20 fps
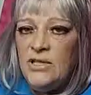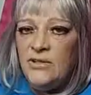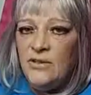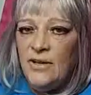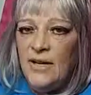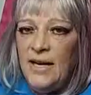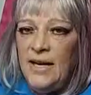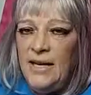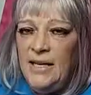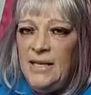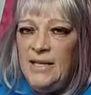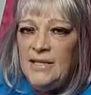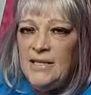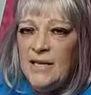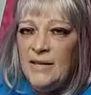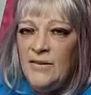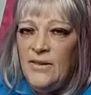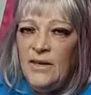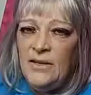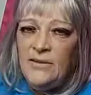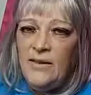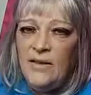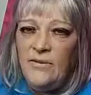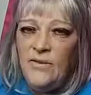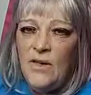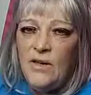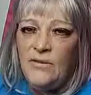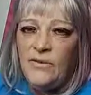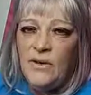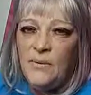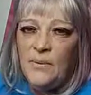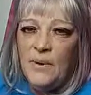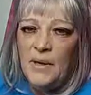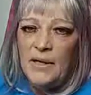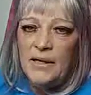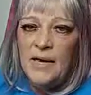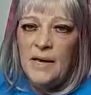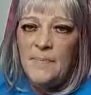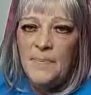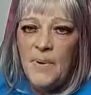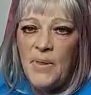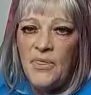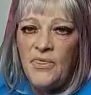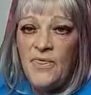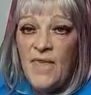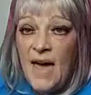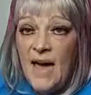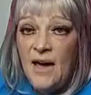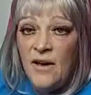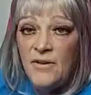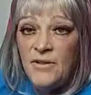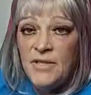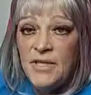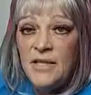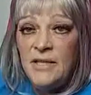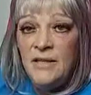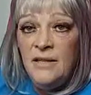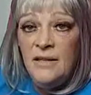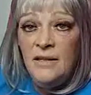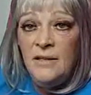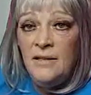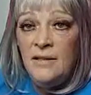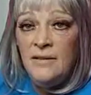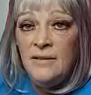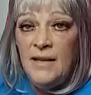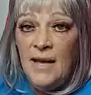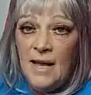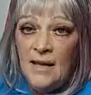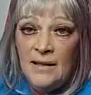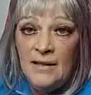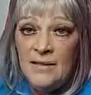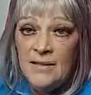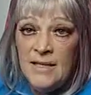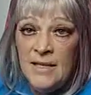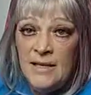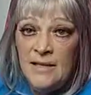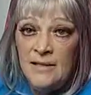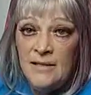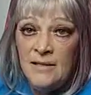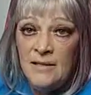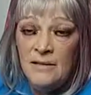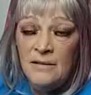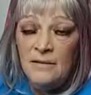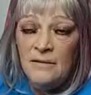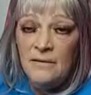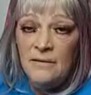or 80s. I think they thought there were a couple thousand galaxies.